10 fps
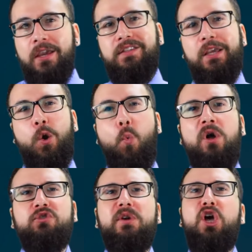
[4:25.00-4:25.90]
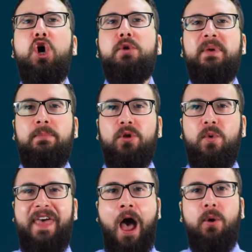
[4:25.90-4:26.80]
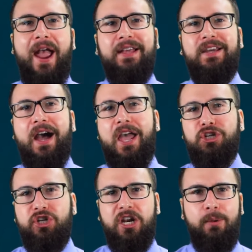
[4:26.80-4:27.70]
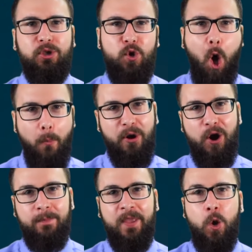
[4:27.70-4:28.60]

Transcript: You see, once we hook people with our anti SJW opener,